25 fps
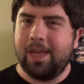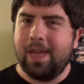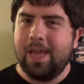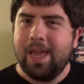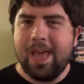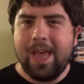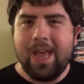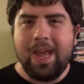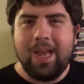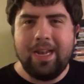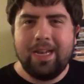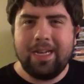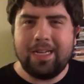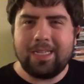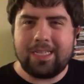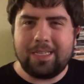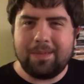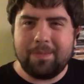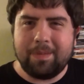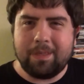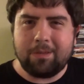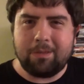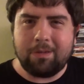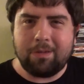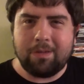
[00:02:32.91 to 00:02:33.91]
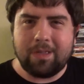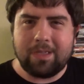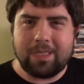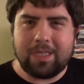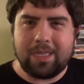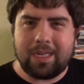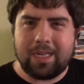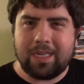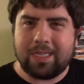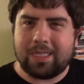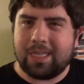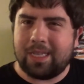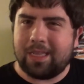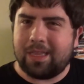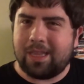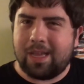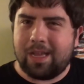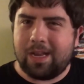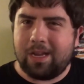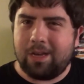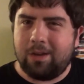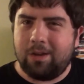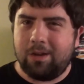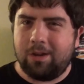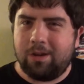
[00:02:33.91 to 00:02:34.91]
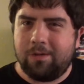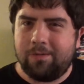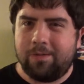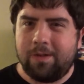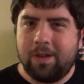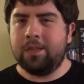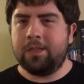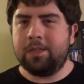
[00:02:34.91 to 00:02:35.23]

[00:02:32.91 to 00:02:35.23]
It didn't seem as realistic as I thought it could have.